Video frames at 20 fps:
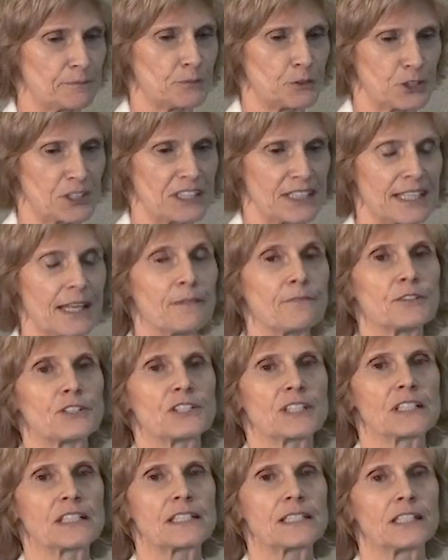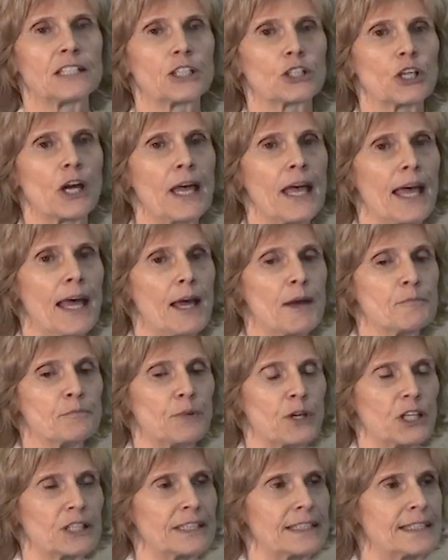I'm putting the emphasis here.
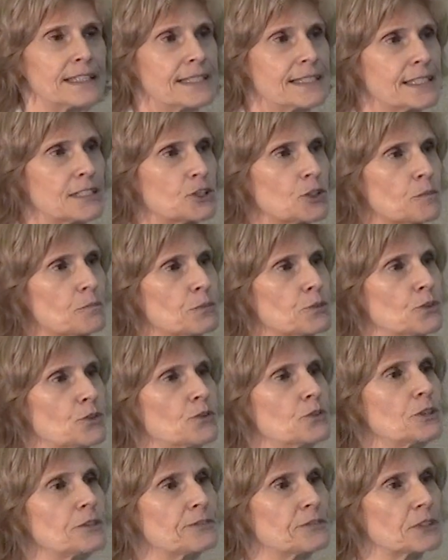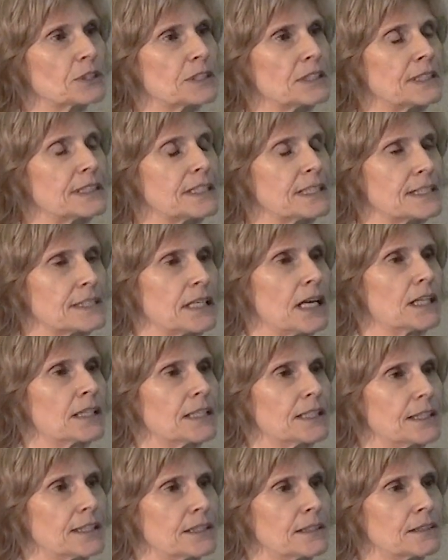But this is a beautifully
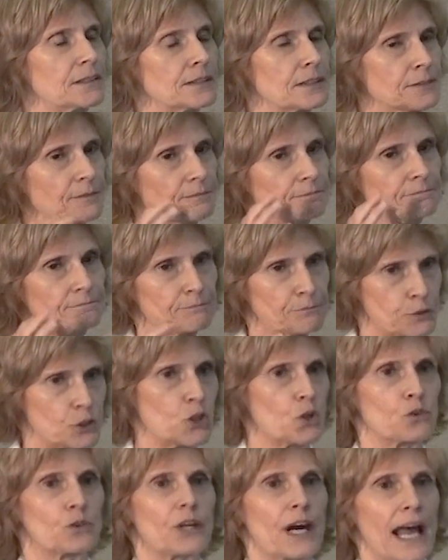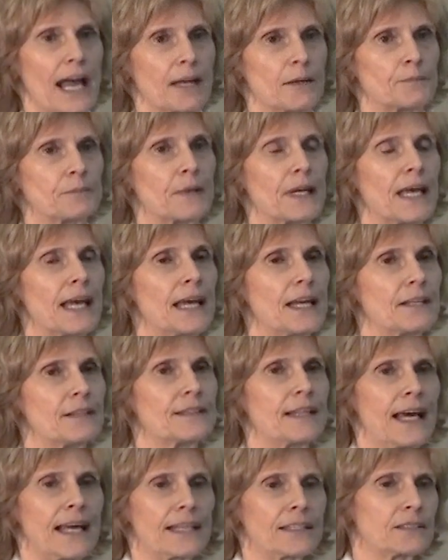designed program
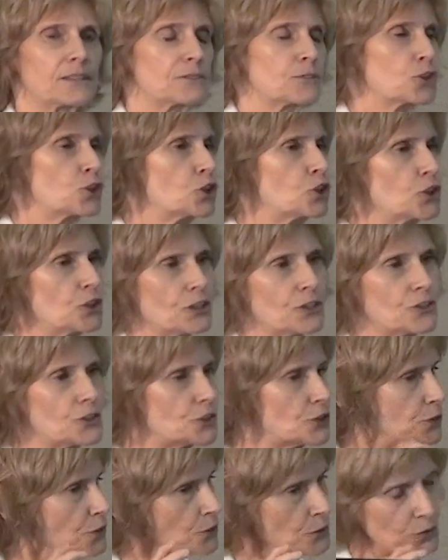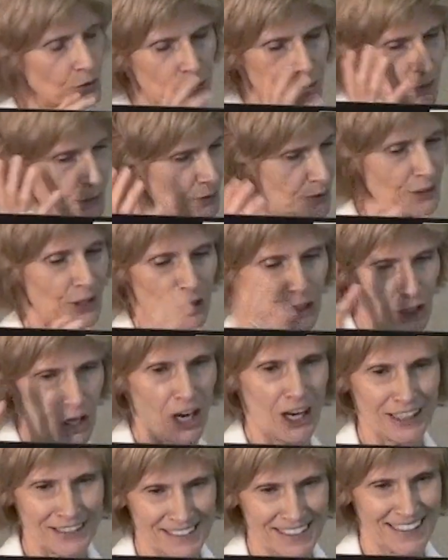that could do a
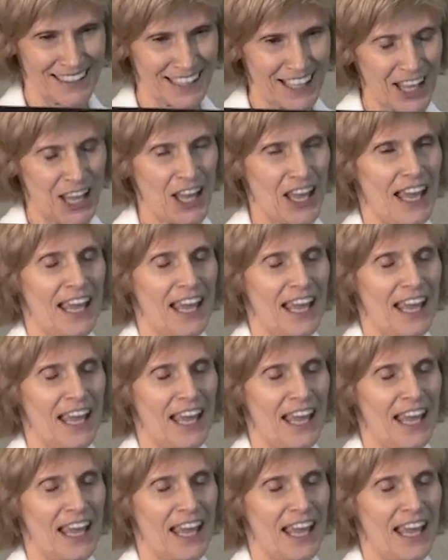lot,